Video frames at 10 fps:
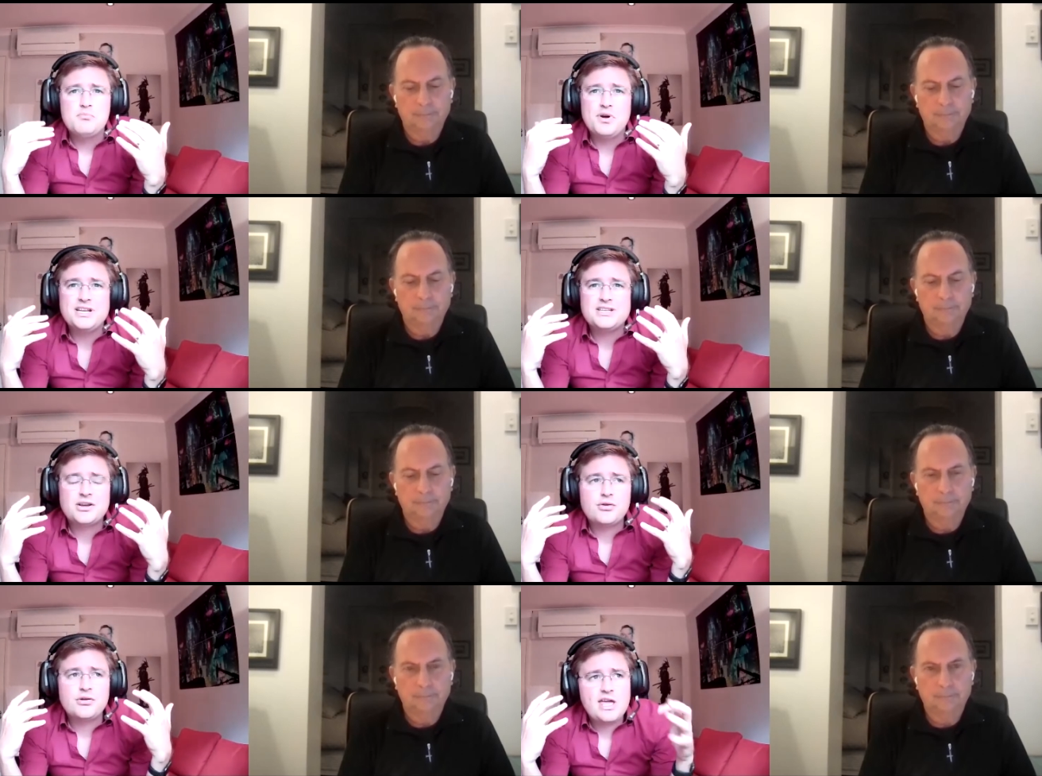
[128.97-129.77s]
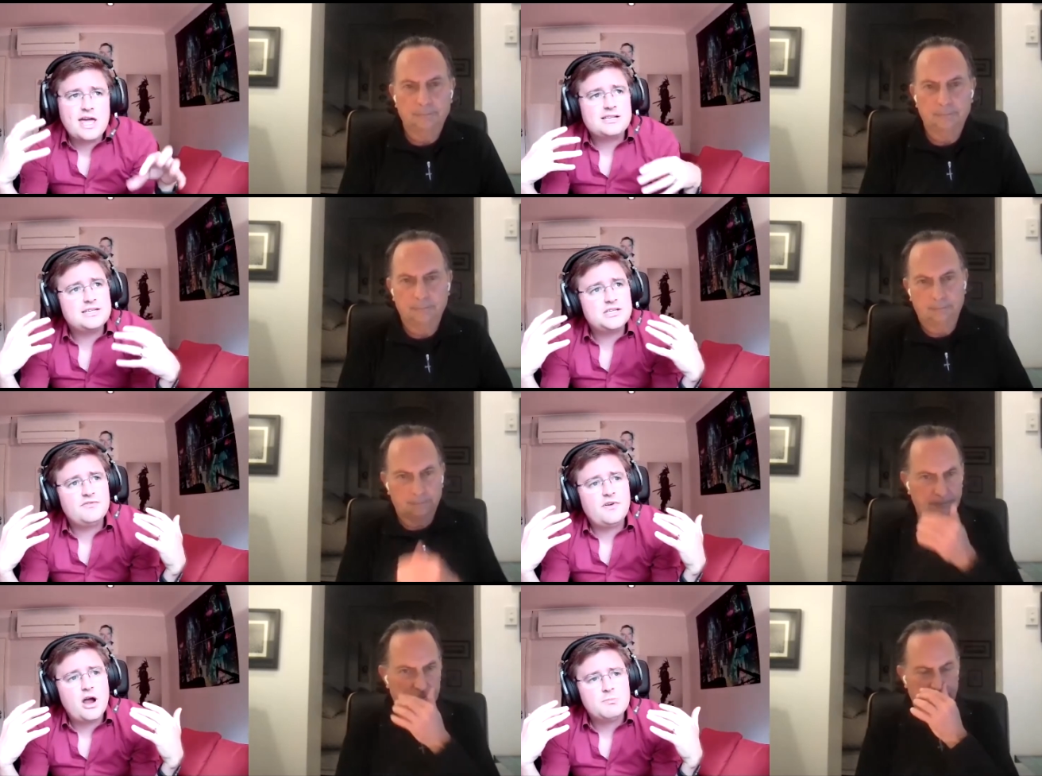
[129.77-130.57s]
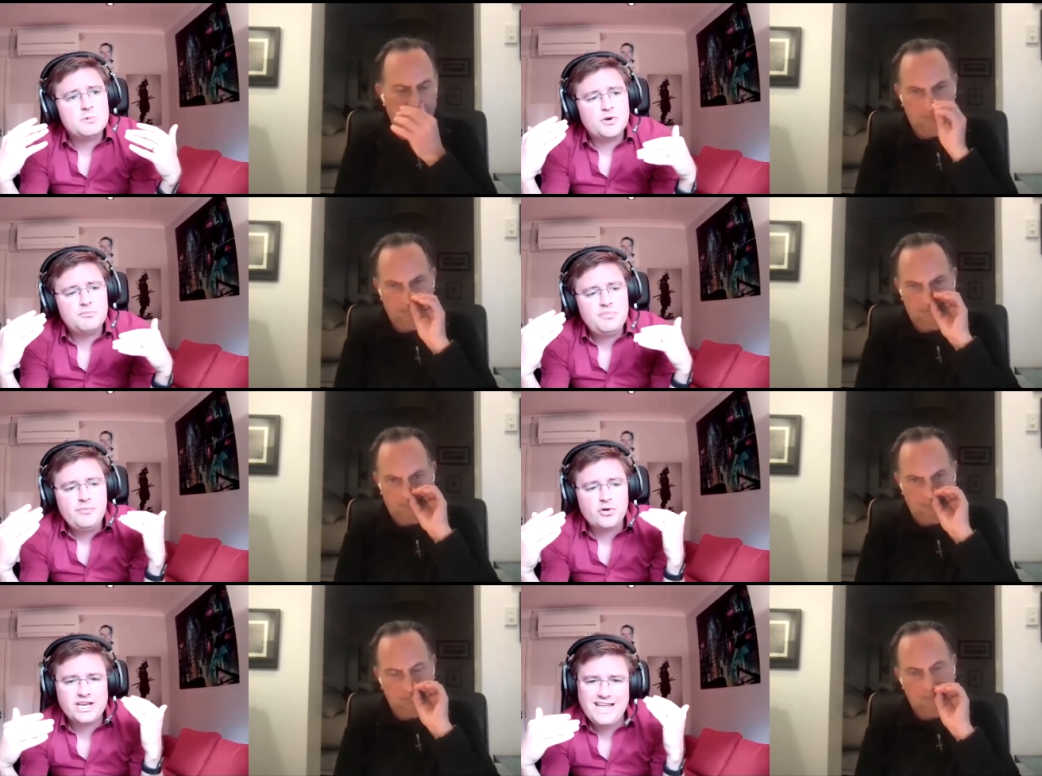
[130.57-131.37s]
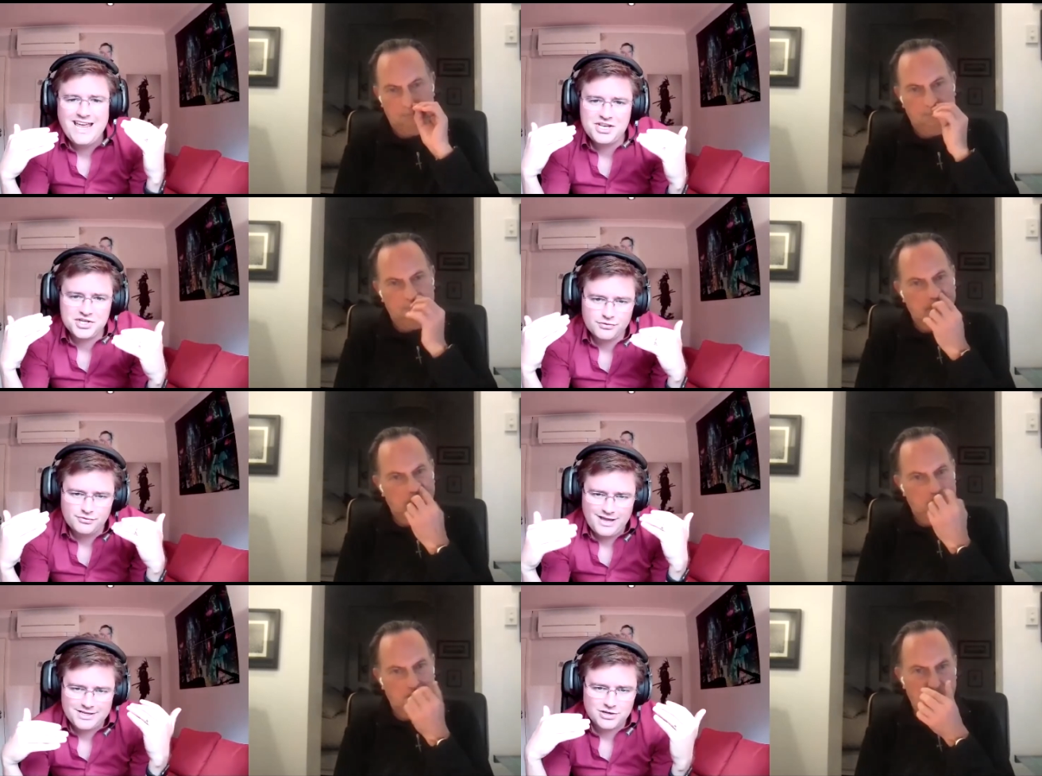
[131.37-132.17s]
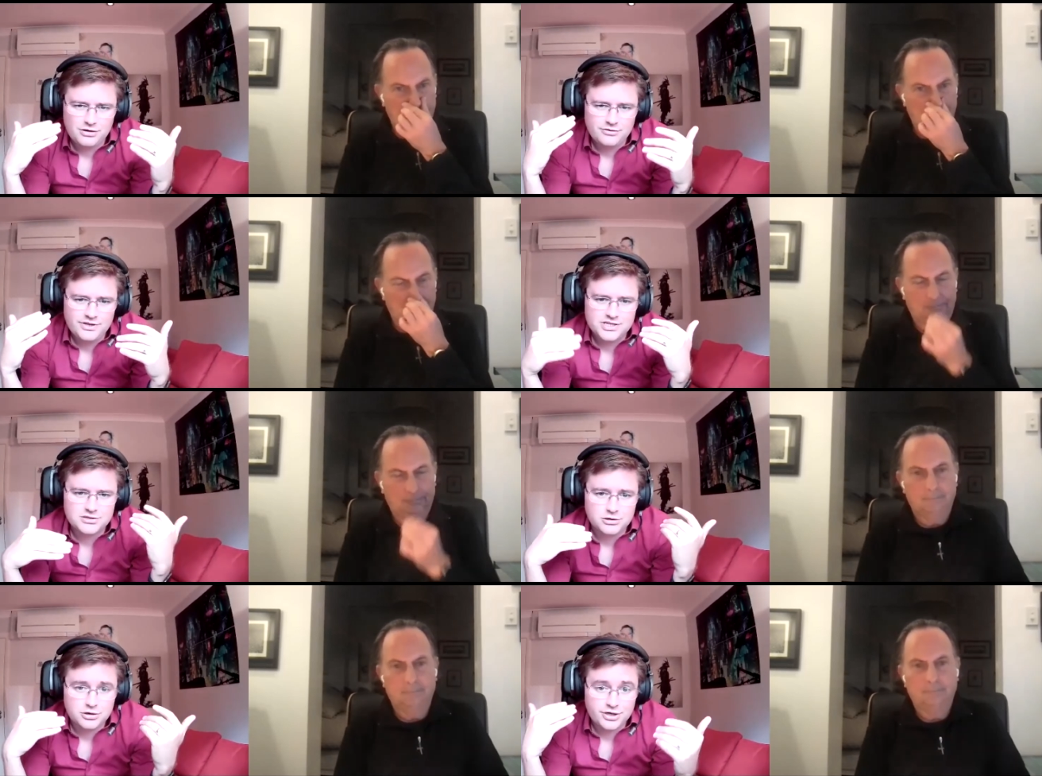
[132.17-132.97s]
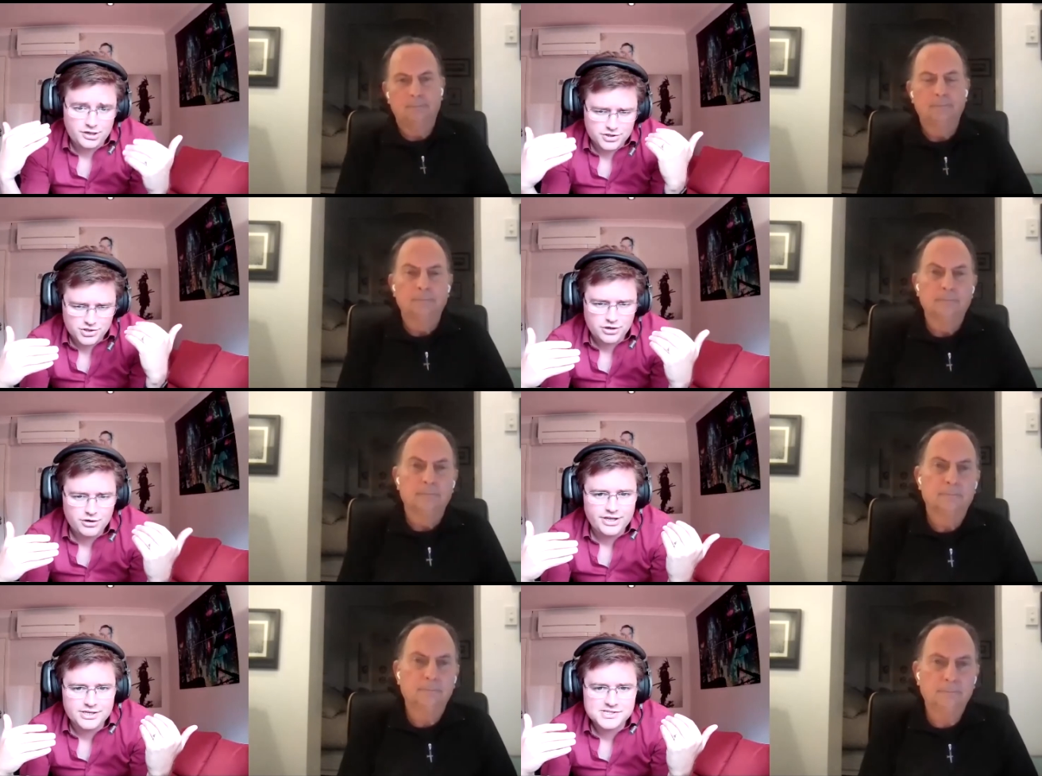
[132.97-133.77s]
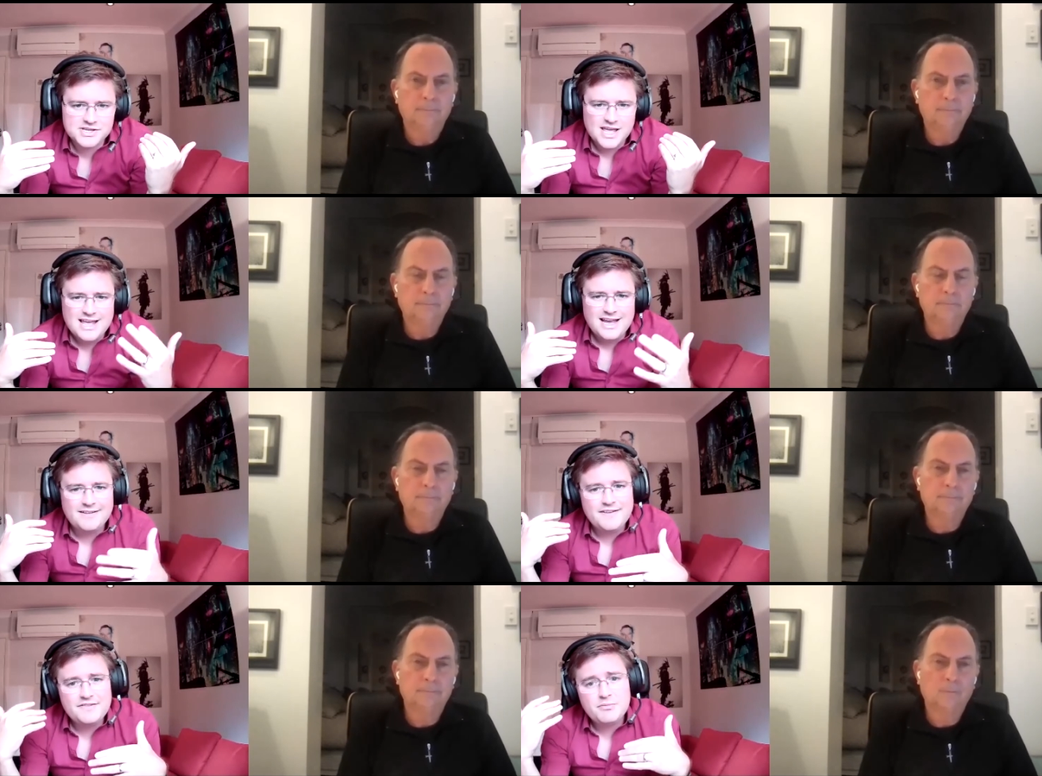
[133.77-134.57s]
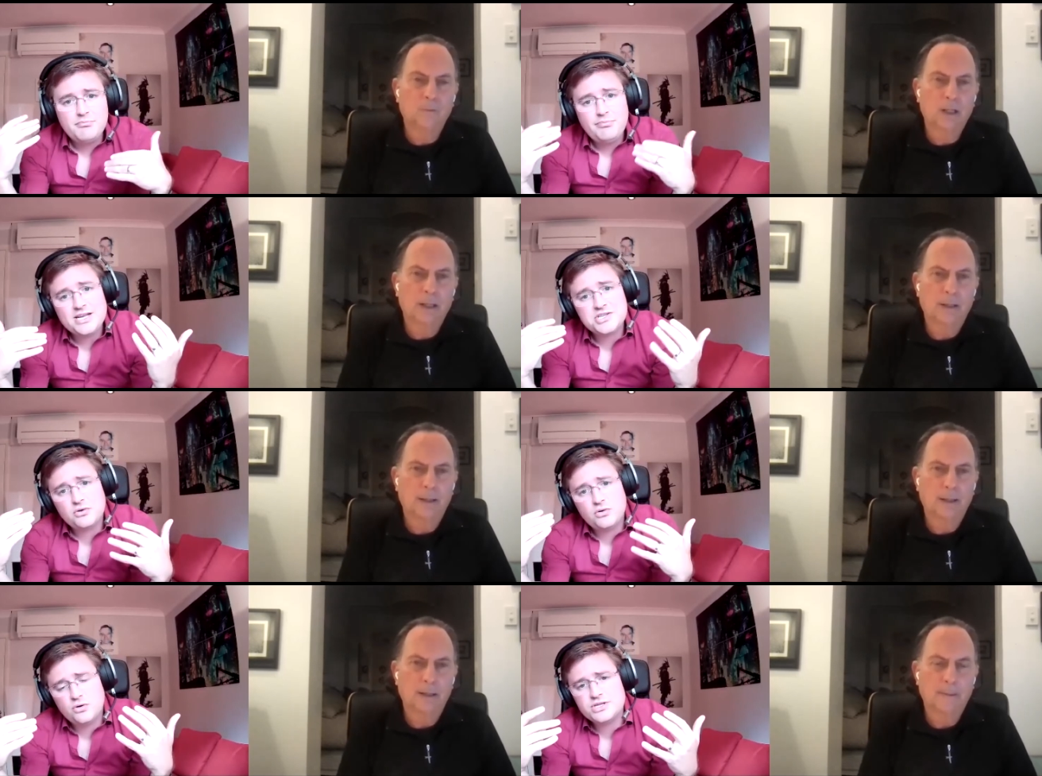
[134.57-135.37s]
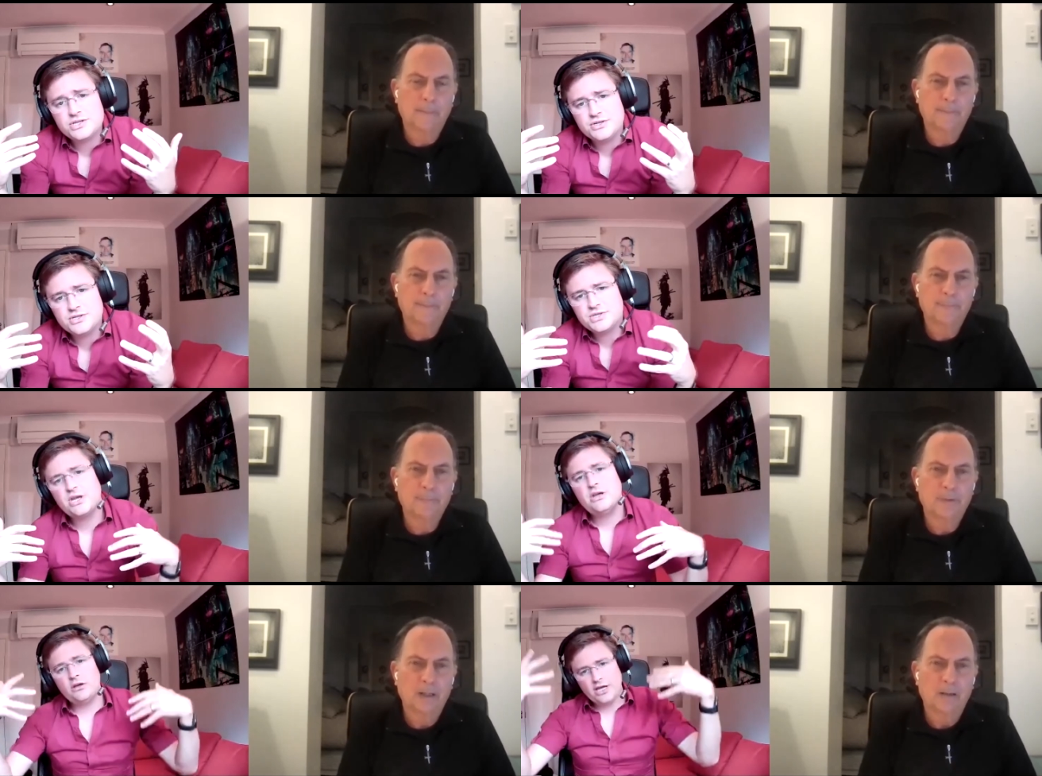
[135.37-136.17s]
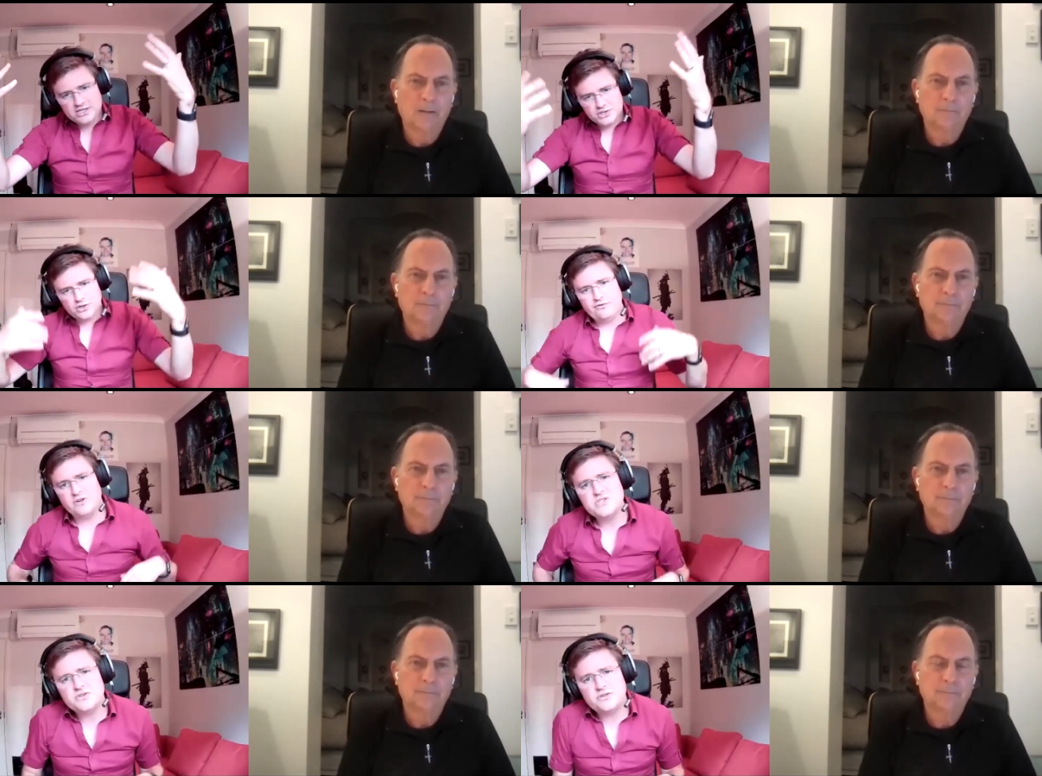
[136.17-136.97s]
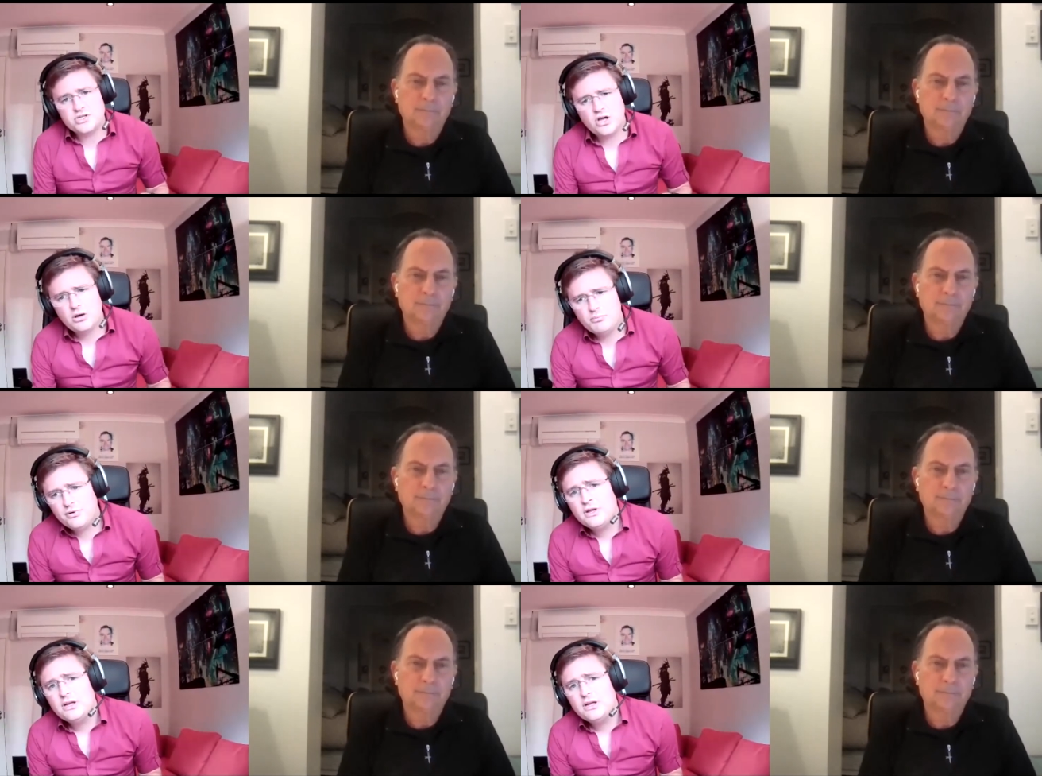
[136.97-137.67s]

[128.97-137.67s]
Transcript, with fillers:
Speaker 1: But it creates this environment where people can iterate on these learning journeys, and then the best courses get surfaced to the top,